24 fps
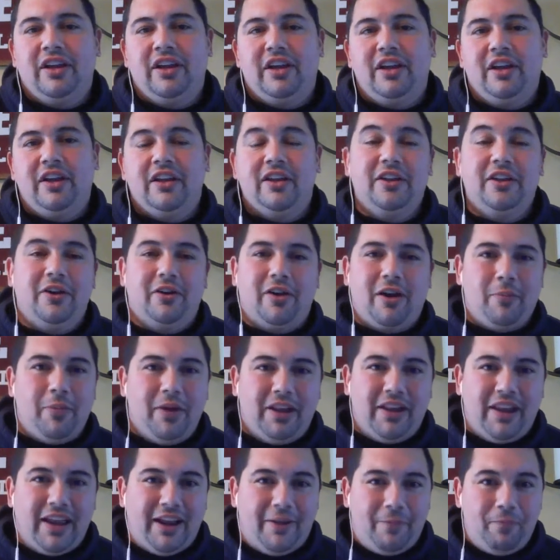And you know what I
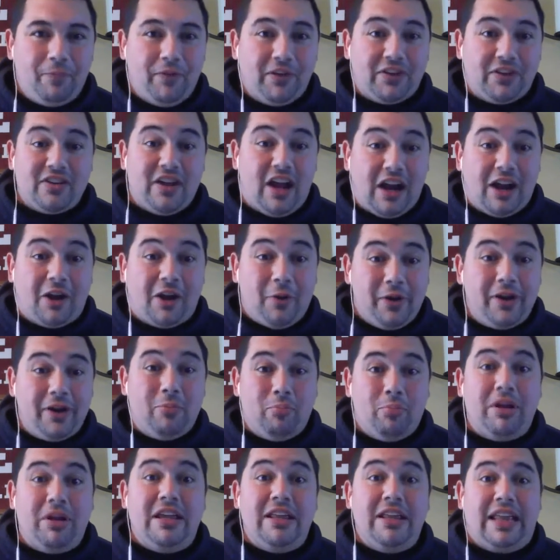mean? Like, it's not going
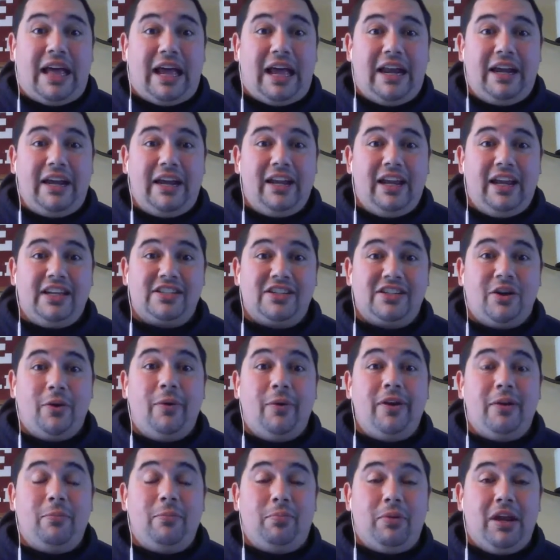to be that. It's
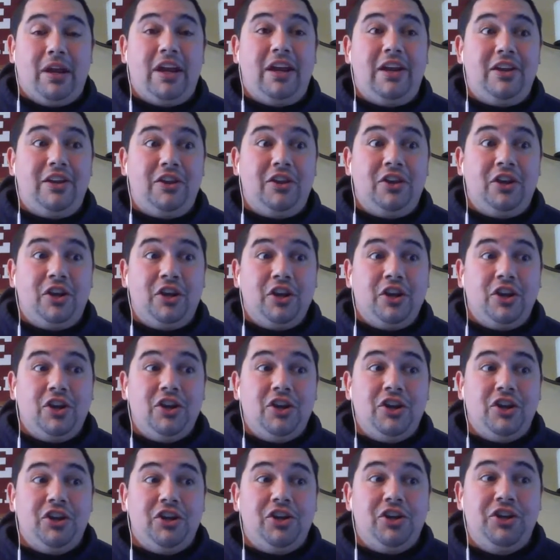going to be,
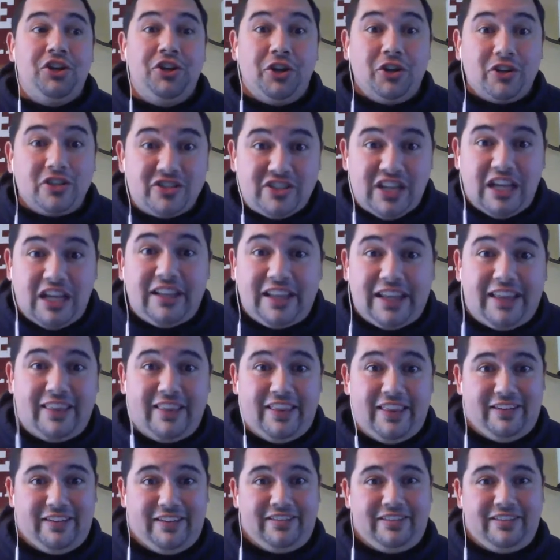you're selling
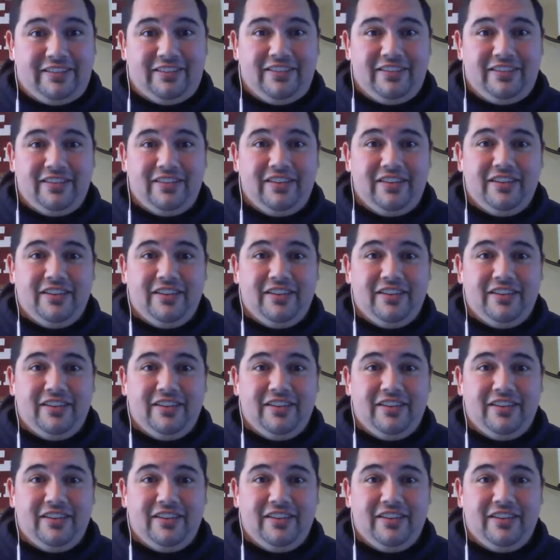this.